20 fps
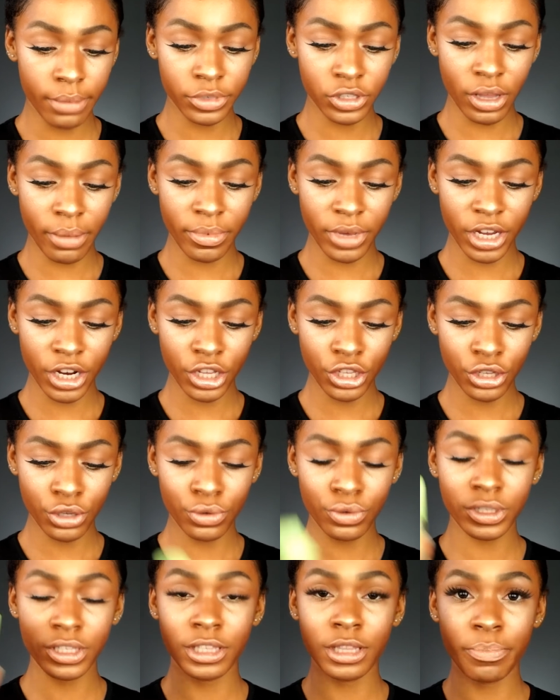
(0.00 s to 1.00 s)
So I'm gonna
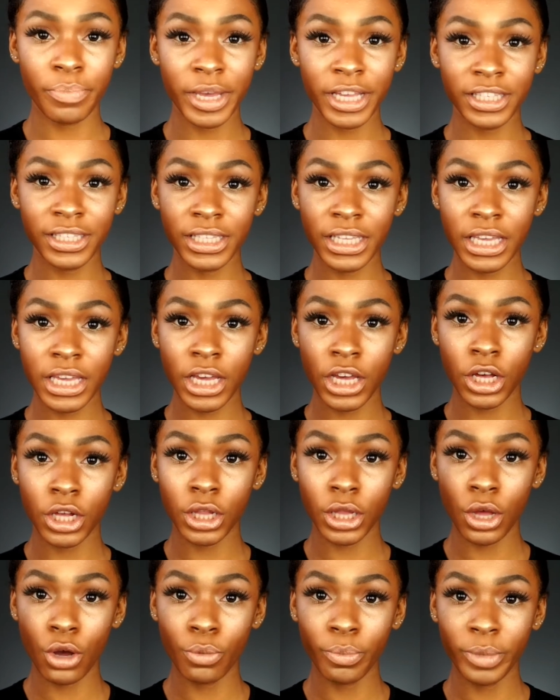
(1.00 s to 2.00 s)
use the Pixi Glow